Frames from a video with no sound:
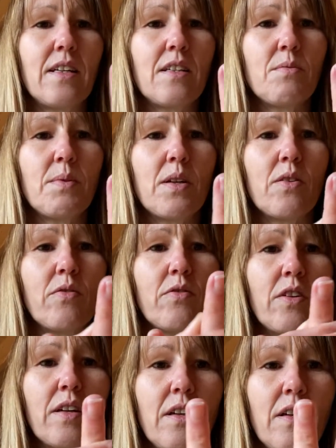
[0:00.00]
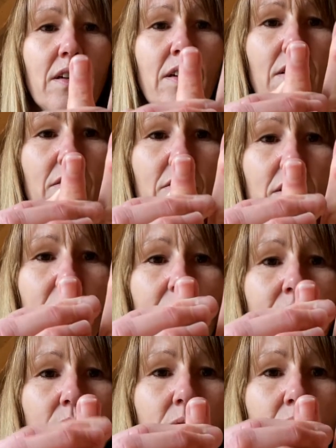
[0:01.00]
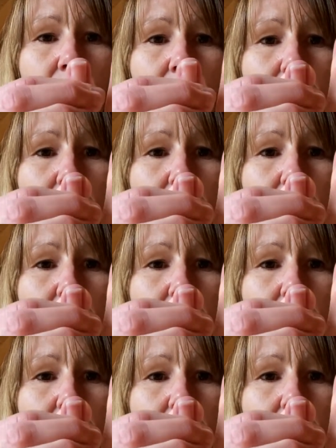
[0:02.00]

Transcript: to be covering for this one.